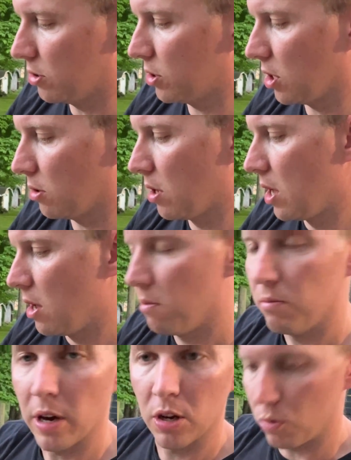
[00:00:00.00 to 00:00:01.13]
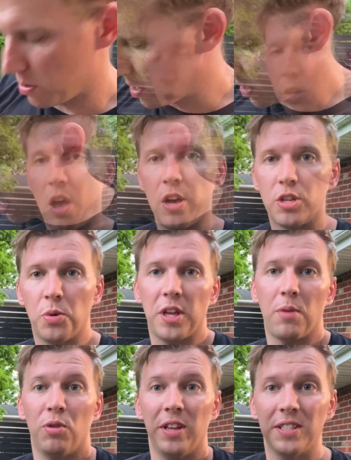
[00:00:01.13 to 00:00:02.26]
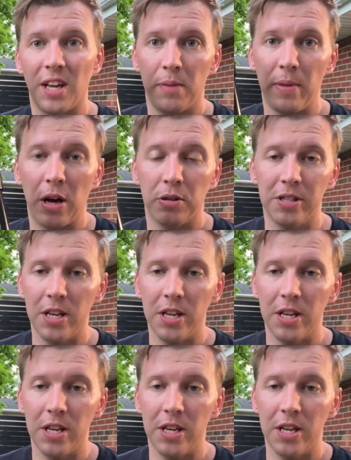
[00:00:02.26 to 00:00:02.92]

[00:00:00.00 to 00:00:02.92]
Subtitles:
So I'm not going to worry about that. So one thing I'm really excited about,